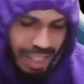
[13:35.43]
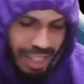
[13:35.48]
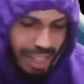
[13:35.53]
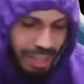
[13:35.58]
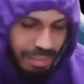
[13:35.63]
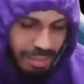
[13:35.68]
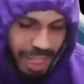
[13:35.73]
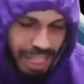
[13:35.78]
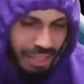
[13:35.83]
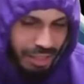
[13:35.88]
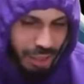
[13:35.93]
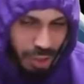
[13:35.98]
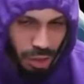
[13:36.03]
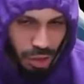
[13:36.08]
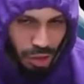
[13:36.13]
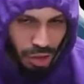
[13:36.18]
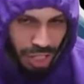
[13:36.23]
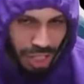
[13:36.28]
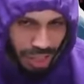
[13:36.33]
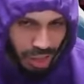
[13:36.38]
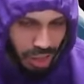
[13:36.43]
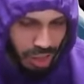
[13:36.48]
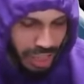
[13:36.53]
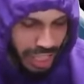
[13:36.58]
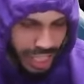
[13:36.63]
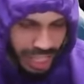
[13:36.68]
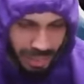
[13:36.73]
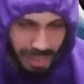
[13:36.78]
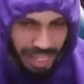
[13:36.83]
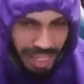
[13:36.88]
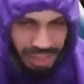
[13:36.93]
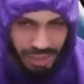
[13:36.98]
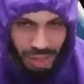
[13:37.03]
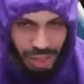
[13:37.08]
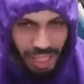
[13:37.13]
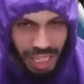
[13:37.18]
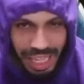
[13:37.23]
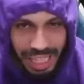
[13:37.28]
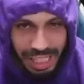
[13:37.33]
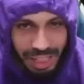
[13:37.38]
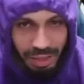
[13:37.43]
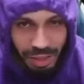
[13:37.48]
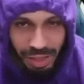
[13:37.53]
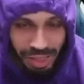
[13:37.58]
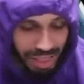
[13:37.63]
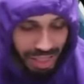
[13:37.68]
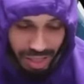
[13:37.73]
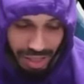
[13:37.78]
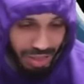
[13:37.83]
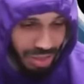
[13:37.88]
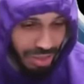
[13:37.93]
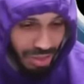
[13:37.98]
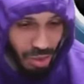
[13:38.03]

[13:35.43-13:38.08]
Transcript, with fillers: I'm not even going to try to guard that. I'm not even going to lie to you. There's no